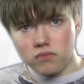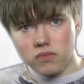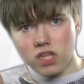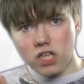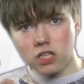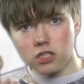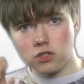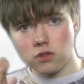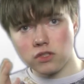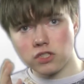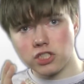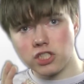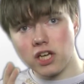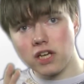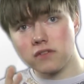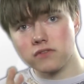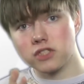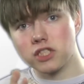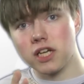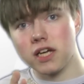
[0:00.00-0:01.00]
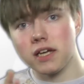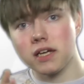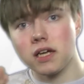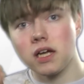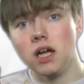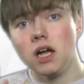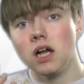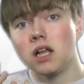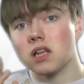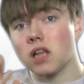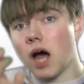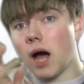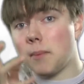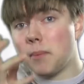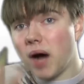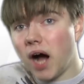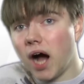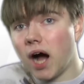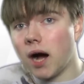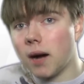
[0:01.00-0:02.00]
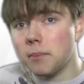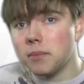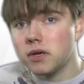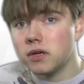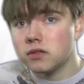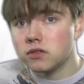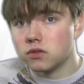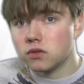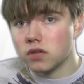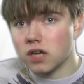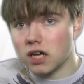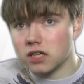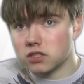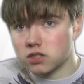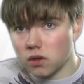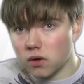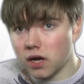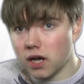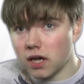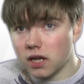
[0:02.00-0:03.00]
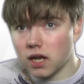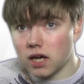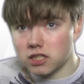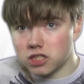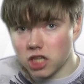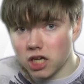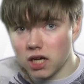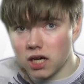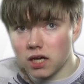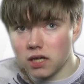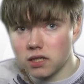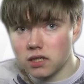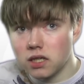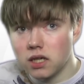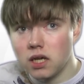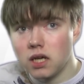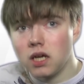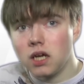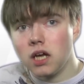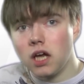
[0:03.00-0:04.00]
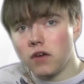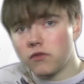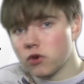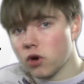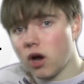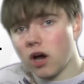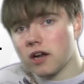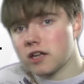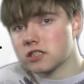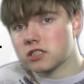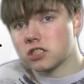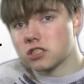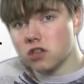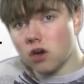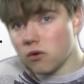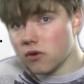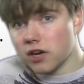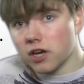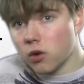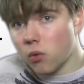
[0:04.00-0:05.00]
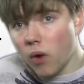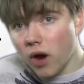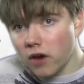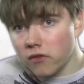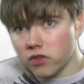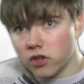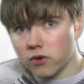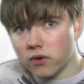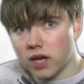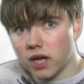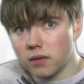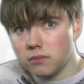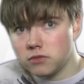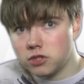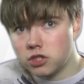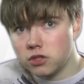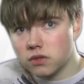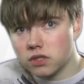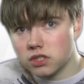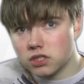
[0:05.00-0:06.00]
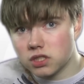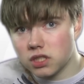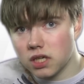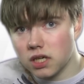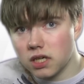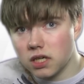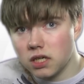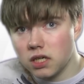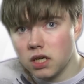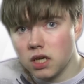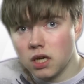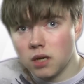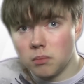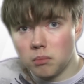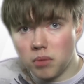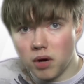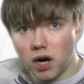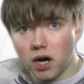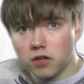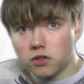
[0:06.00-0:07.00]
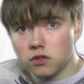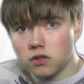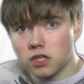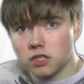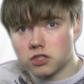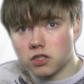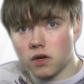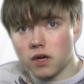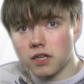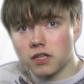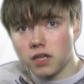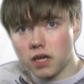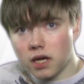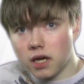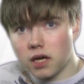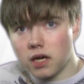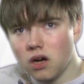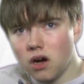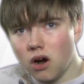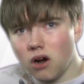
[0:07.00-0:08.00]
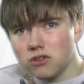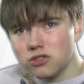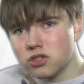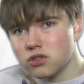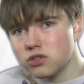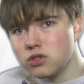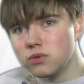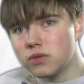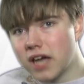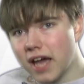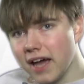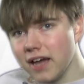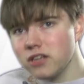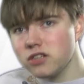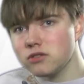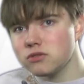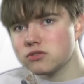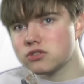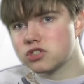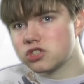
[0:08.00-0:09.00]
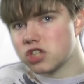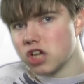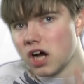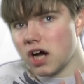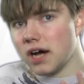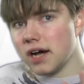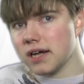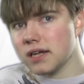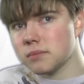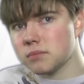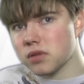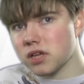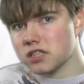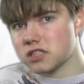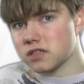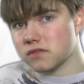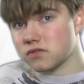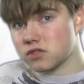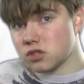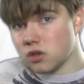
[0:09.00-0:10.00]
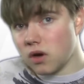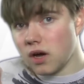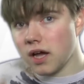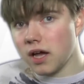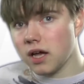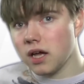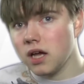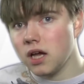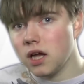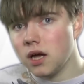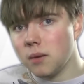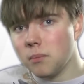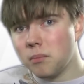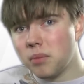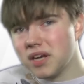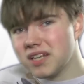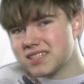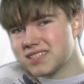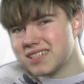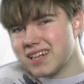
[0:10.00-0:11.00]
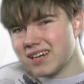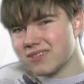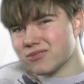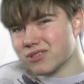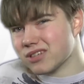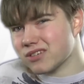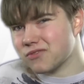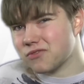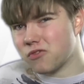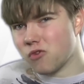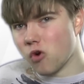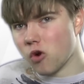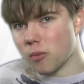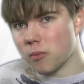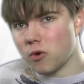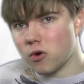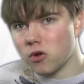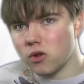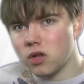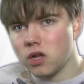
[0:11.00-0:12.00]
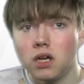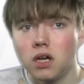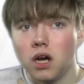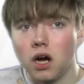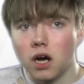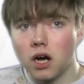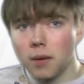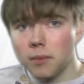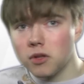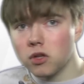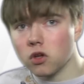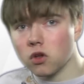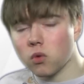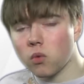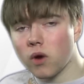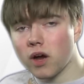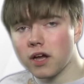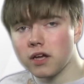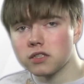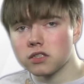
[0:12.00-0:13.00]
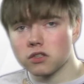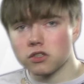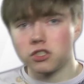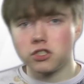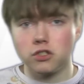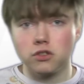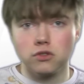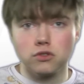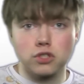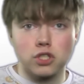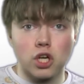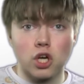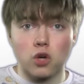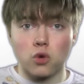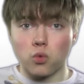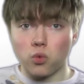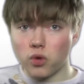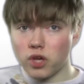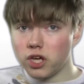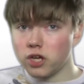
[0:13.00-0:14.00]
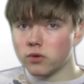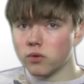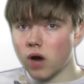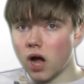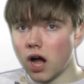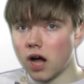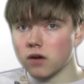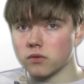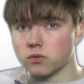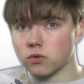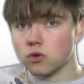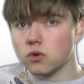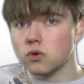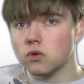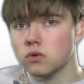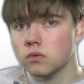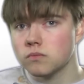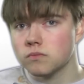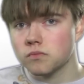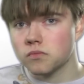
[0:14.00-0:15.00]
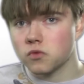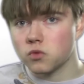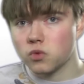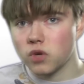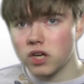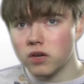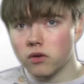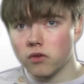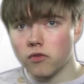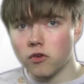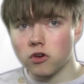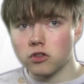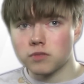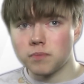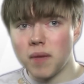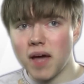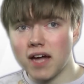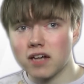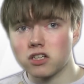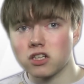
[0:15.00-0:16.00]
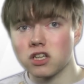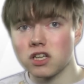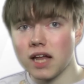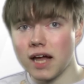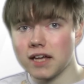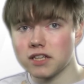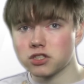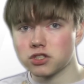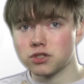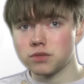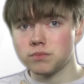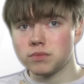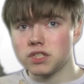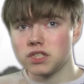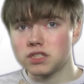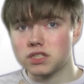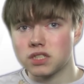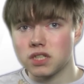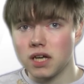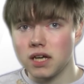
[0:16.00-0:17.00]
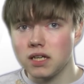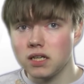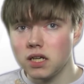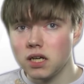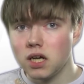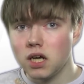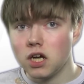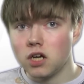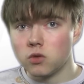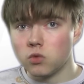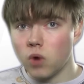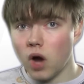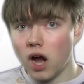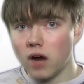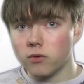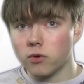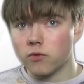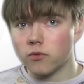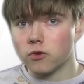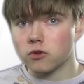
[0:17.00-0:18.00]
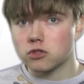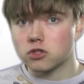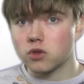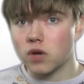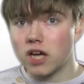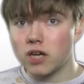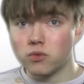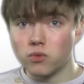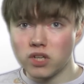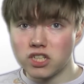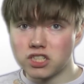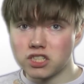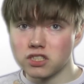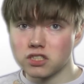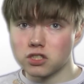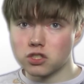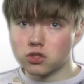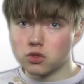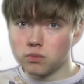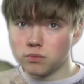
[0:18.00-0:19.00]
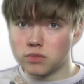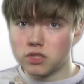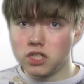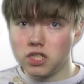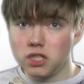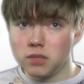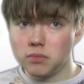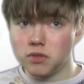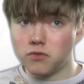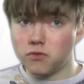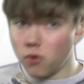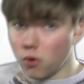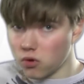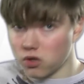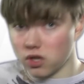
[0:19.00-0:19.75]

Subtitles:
So instead of saying la Bob, duna zohe la John, if your audience is already aware of their names, you can say ba duna zohe da. Also, you can use za in place of zohe, but it's not really formal. A couple other ways are to use ri, ra, ru. Ri refers back to the last sumti said, ra refers to a recent sumti before the